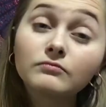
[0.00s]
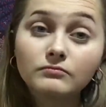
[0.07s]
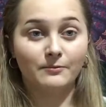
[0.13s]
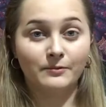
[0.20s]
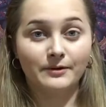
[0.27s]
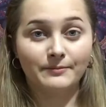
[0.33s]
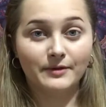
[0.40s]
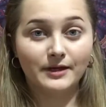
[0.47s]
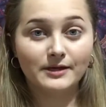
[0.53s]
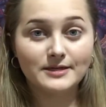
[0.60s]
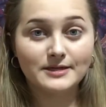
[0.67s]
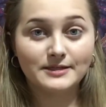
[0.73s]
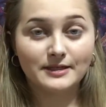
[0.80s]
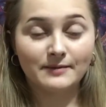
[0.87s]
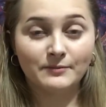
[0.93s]
What I'm
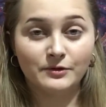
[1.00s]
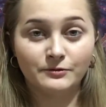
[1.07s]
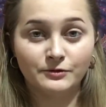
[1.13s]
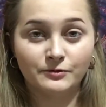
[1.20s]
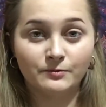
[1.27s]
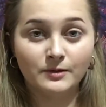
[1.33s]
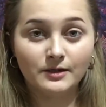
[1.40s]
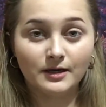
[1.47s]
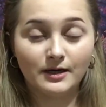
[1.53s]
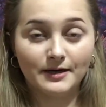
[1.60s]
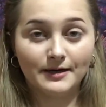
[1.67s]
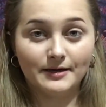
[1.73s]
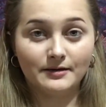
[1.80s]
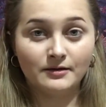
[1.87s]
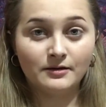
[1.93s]
thinking is I'm going to do one
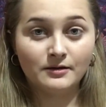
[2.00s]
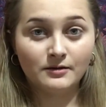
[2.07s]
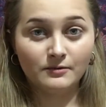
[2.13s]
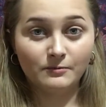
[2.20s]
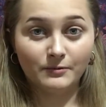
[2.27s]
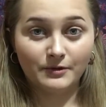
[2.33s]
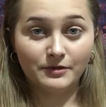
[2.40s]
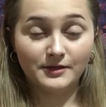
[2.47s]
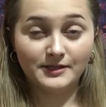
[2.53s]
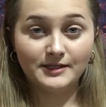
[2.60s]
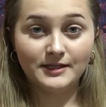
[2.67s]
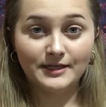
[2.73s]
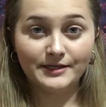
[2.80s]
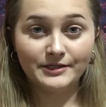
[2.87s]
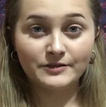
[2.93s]
eye with the
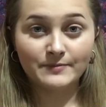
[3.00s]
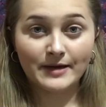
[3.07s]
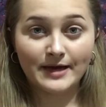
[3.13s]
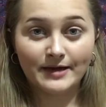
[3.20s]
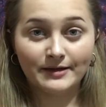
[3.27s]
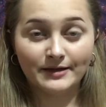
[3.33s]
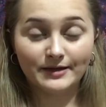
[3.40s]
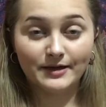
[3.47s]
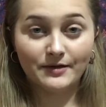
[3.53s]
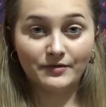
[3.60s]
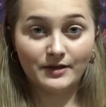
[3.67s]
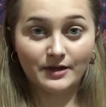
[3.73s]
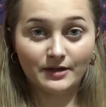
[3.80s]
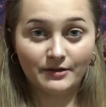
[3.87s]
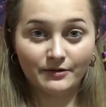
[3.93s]
Tease palette and
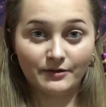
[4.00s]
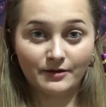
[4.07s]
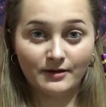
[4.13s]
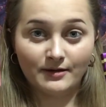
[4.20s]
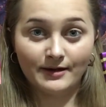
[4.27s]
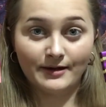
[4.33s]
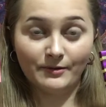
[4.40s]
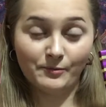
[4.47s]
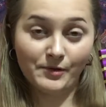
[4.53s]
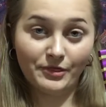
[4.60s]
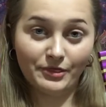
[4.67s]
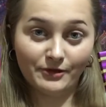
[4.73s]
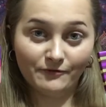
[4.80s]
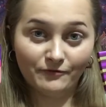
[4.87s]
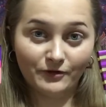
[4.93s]
the other eye with
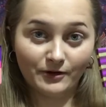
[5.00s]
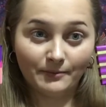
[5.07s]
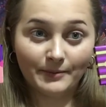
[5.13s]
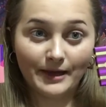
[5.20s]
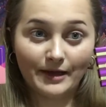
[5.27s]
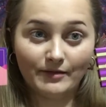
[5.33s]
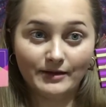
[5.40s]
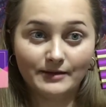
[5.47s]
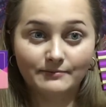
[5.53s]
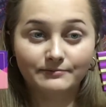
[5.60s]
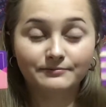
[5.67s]
the Flirt palette.